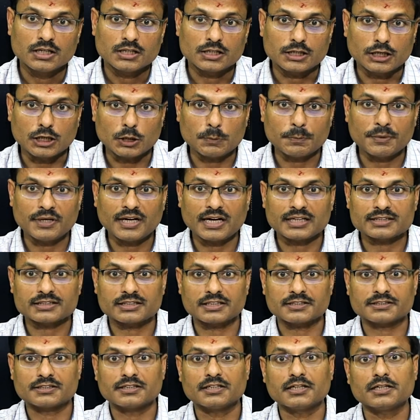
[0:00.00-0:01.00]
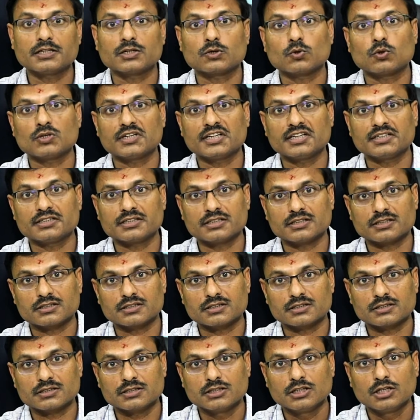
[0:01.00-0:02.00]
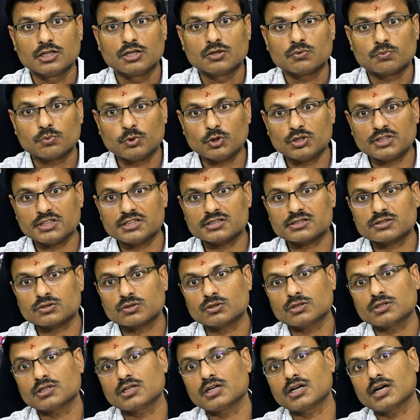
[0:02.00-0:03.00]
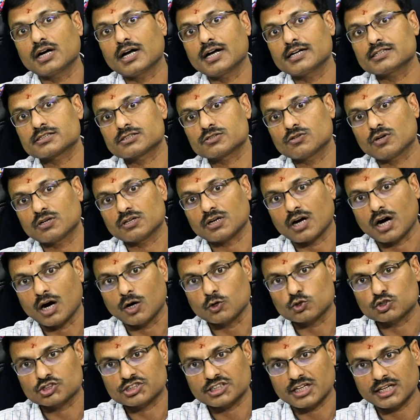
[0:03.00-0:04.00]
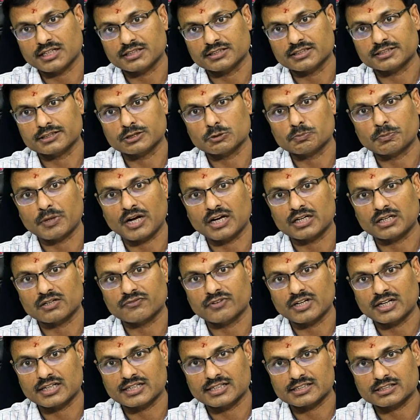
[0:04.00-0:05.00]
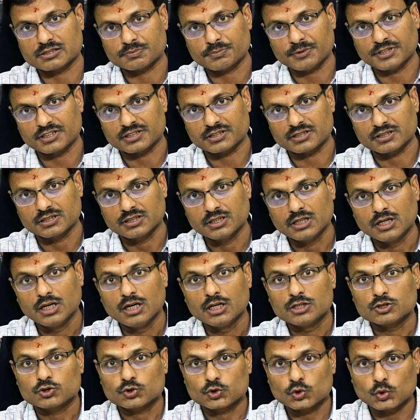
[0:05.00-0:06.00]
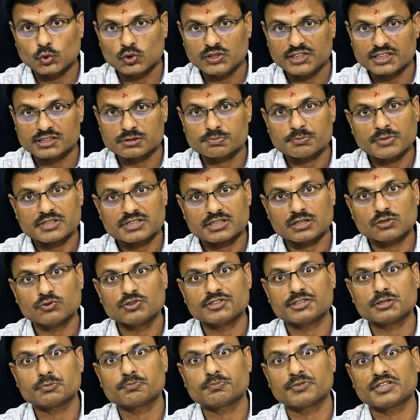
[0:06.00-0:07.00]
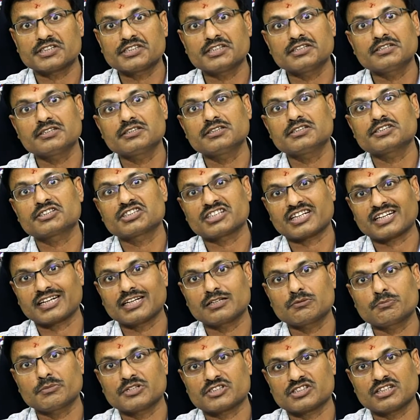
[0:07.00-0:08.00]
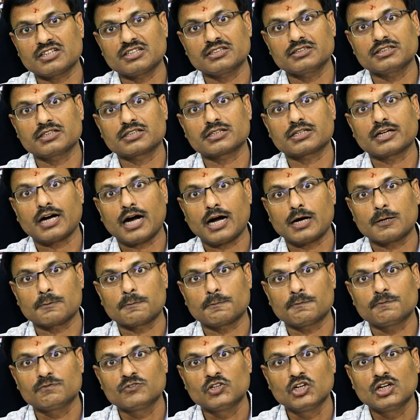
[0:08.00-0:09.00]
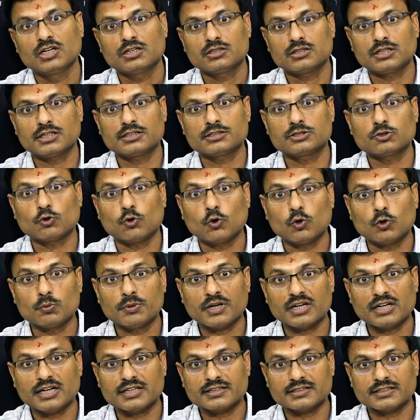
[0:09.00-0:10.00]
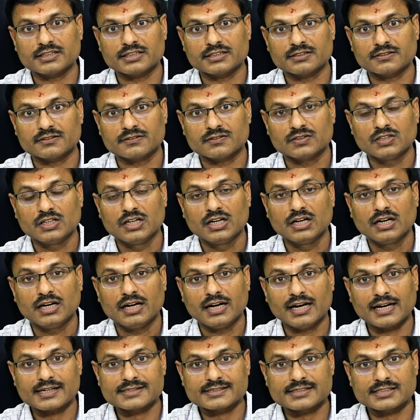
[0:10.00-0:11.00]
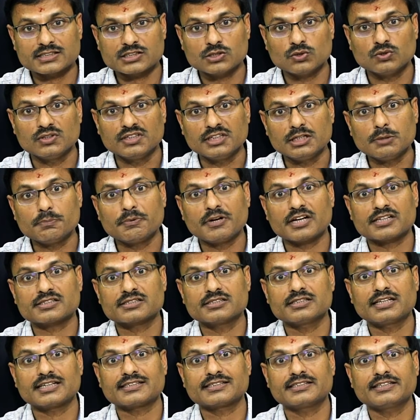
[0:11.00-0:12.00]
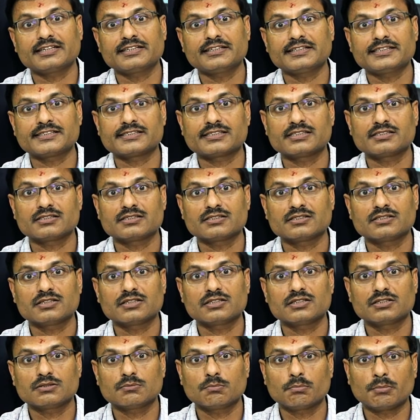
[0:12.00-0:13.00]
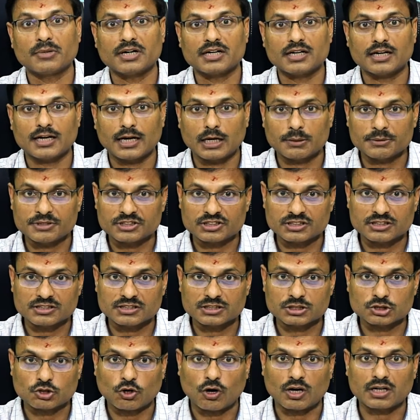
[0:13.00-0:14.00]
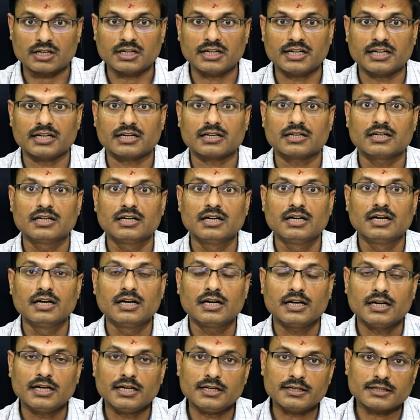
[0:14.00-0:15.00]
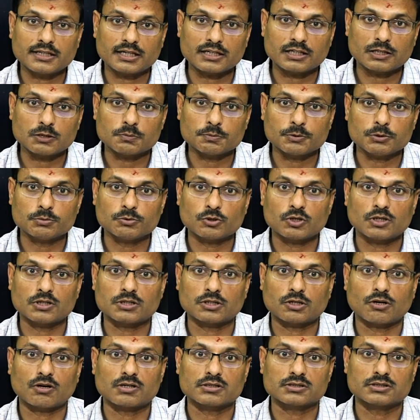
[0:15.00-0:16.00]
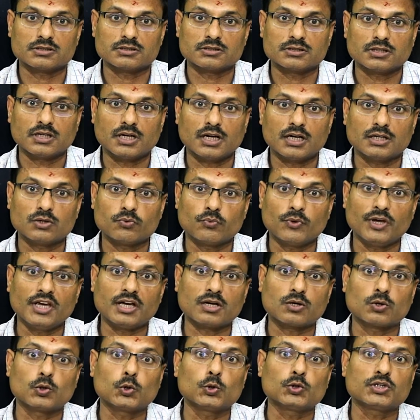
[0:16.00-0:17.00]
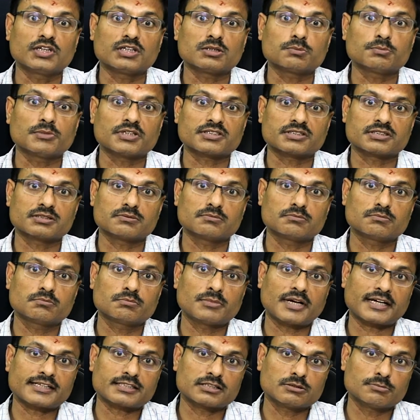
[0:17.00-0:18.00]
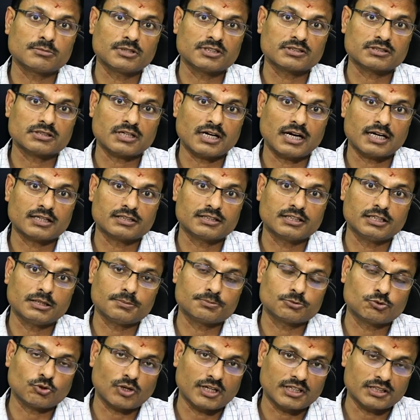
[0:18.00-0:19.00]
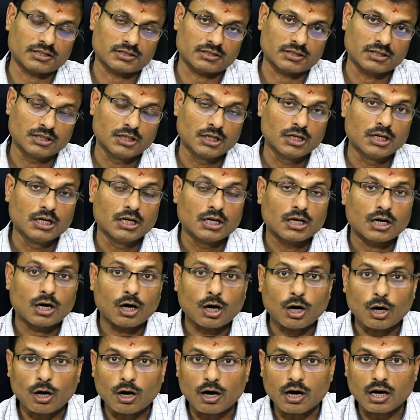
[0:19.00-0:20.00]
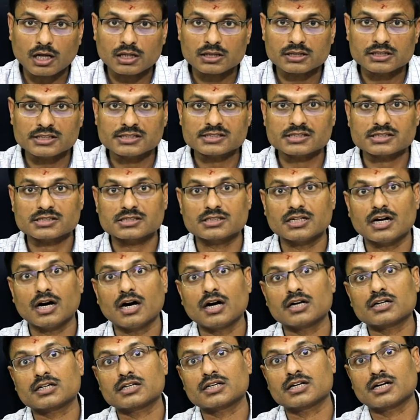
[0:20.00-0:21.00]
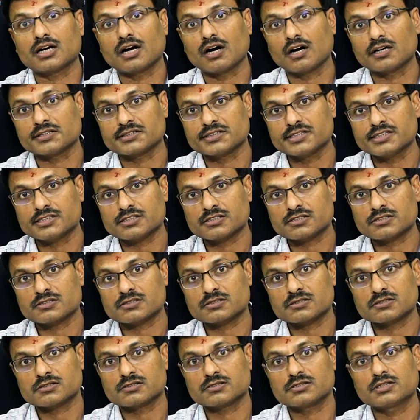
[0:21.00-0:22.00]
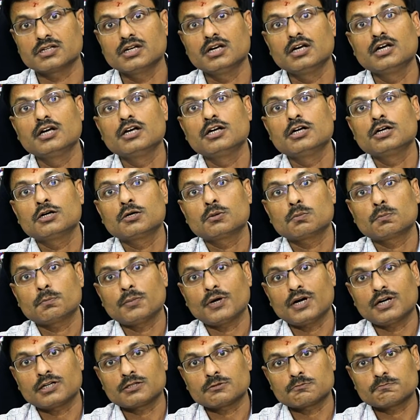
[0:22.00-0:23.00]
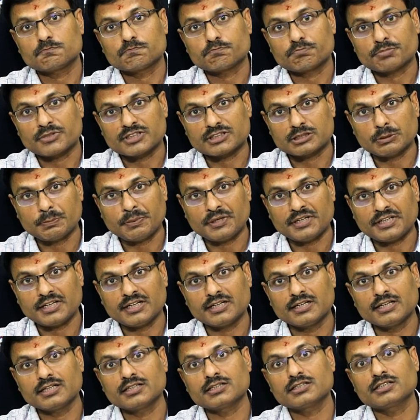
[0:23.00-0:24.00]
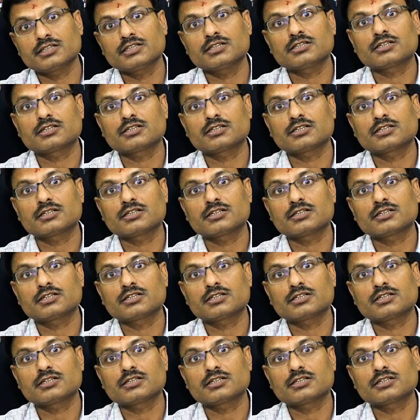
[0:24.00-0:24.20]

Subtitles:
tibia is externally rotated, foot has gone outside, there is a plantar valgus split. Soleus muscle which is present in the second muscle in the calf, that is over lengthened. Excessive knee flexion acceleration, hamstring shortening, internal femoral torsion and weak gluteal maximus at the hip joint. All these are causes are precipitating the